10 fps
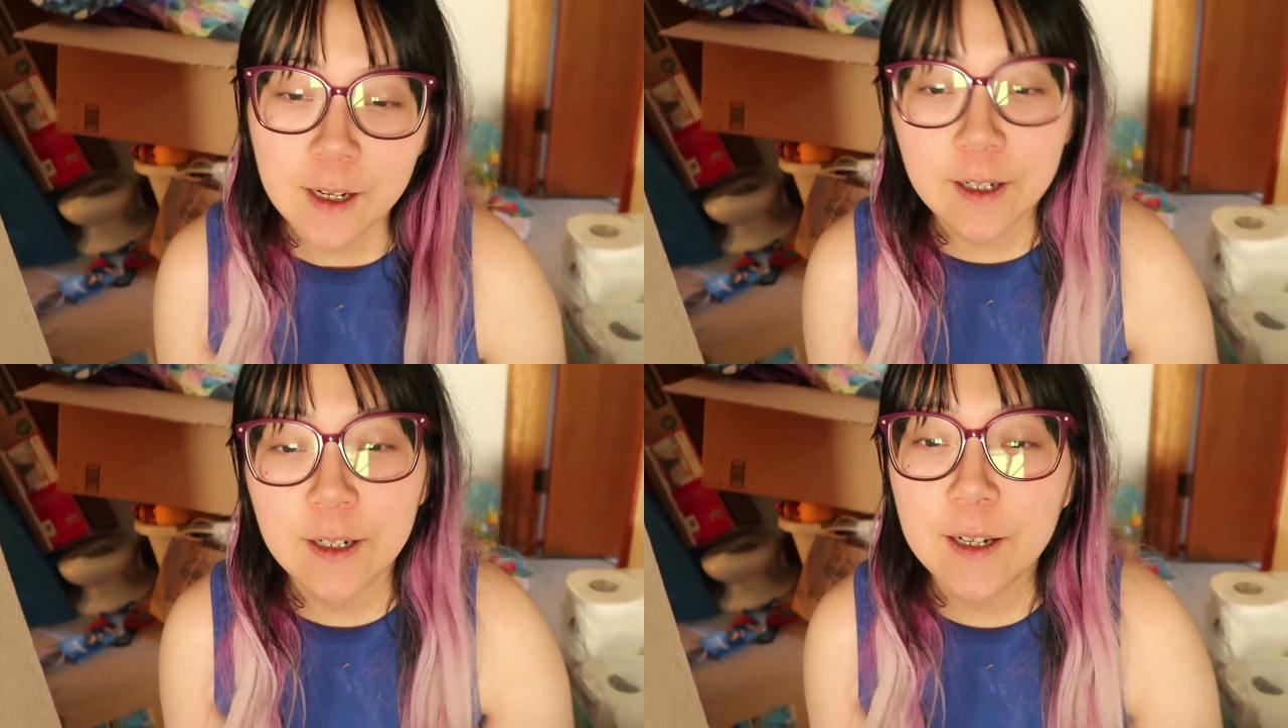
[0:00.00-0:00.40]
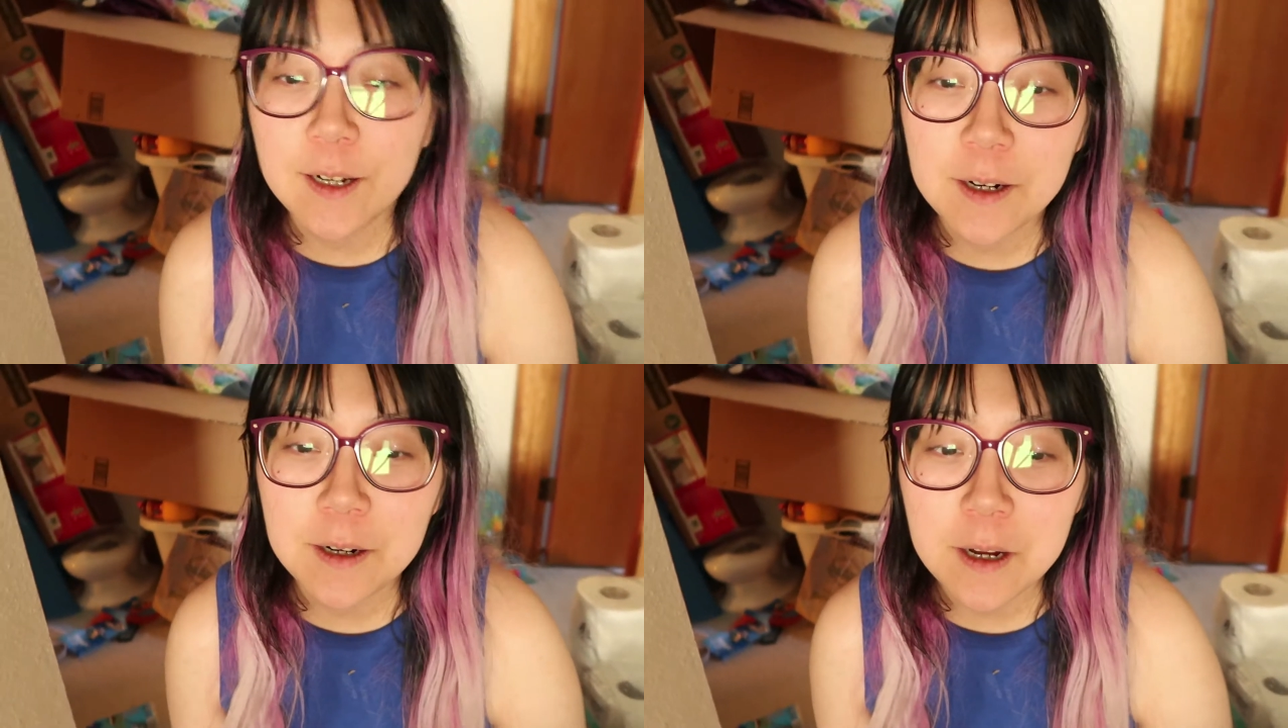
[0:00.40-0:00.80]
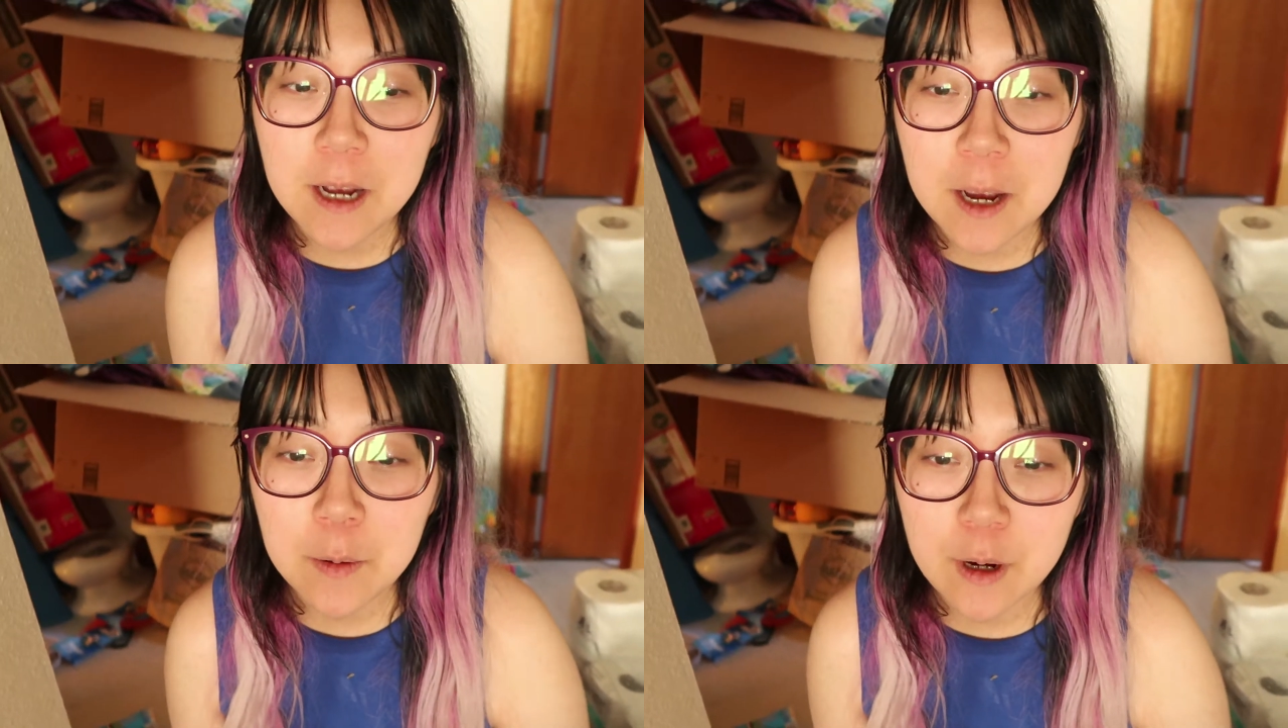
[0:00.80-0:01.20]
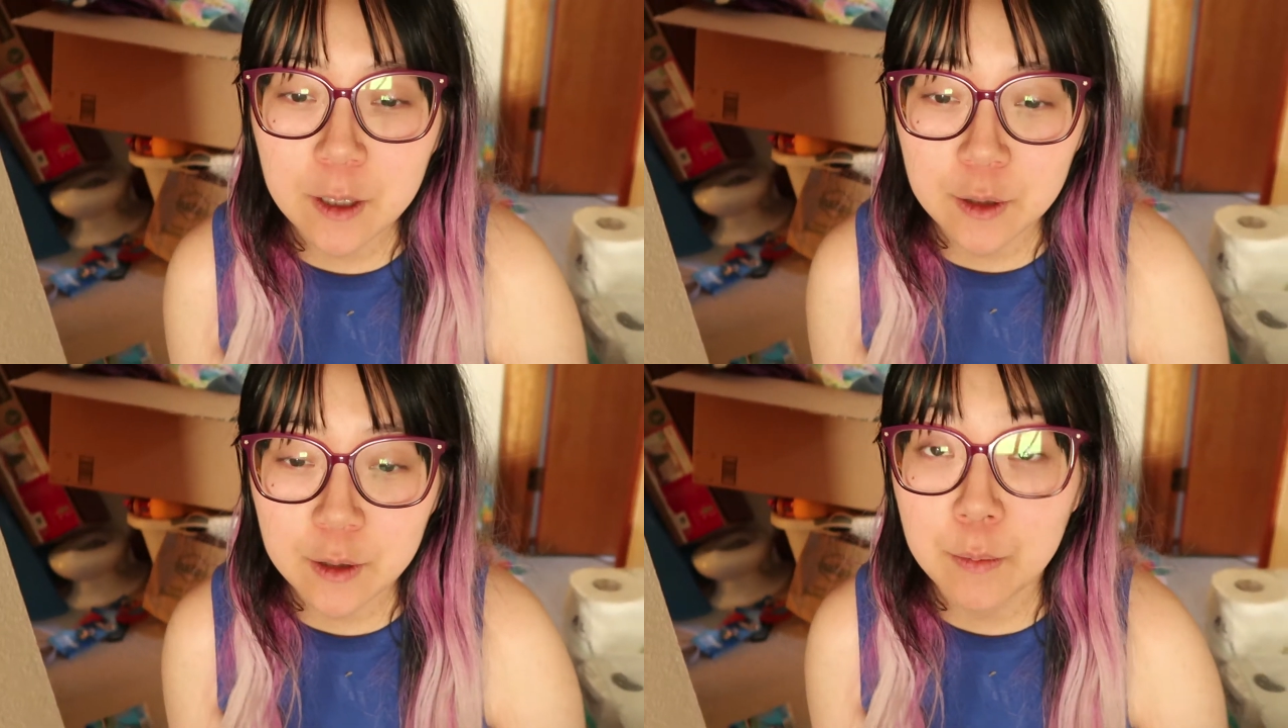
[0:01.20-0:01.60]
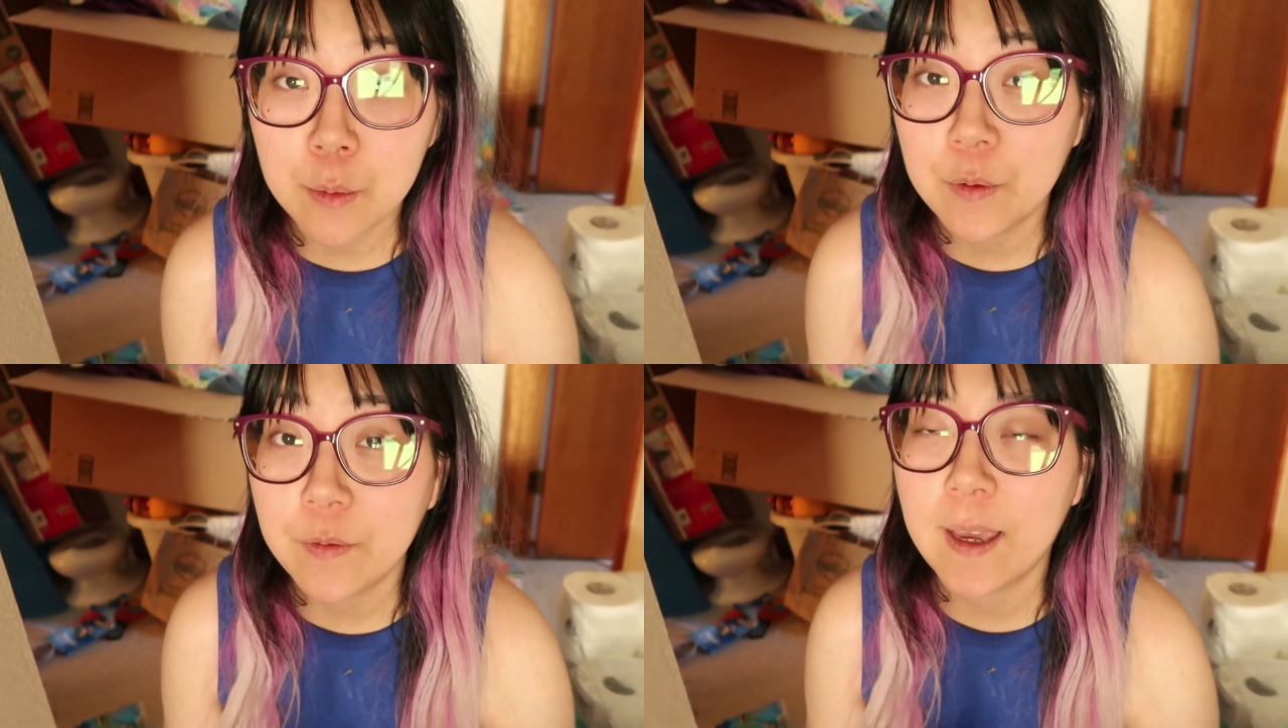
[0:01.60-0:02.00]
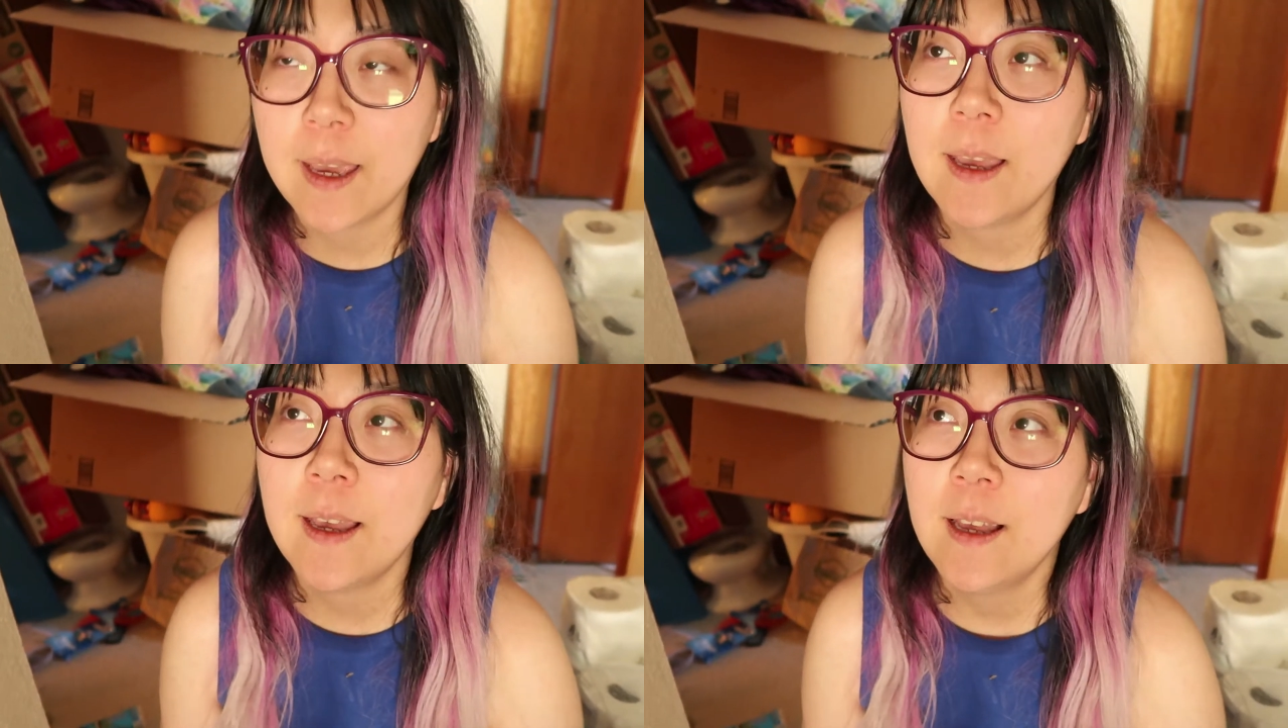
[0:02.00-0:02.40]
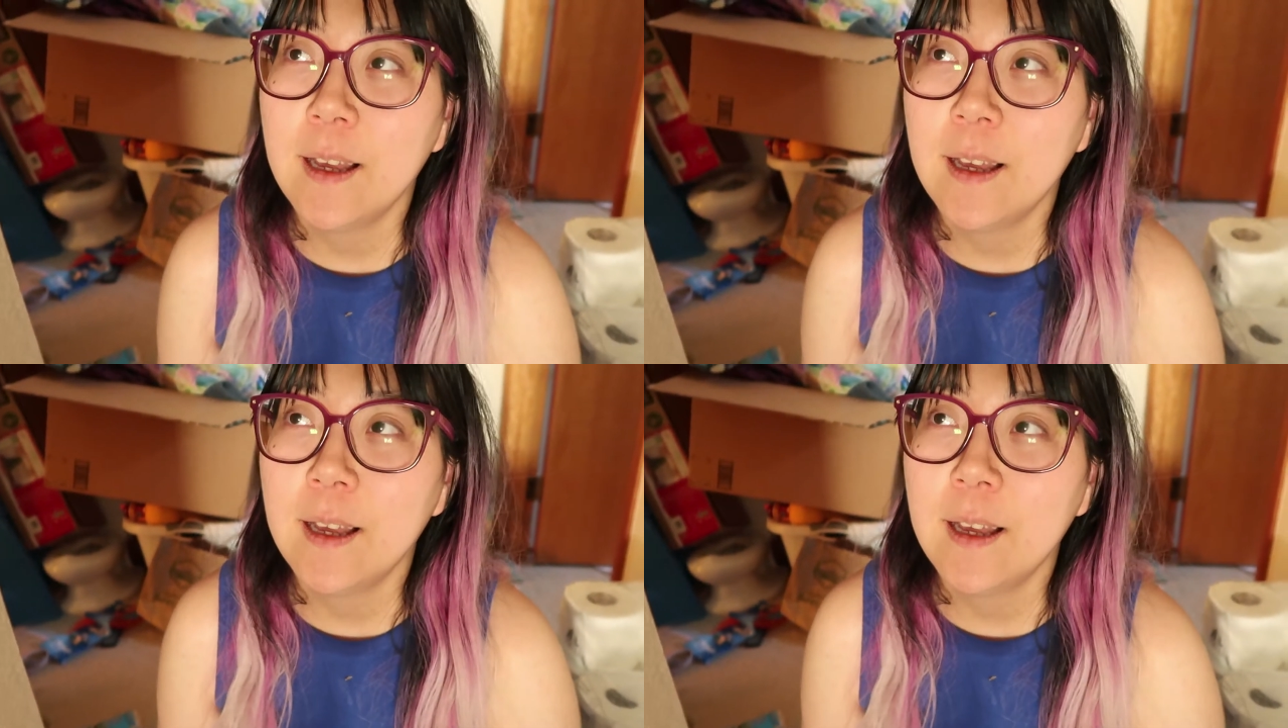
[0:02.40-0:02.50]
Earlier, I watched the movie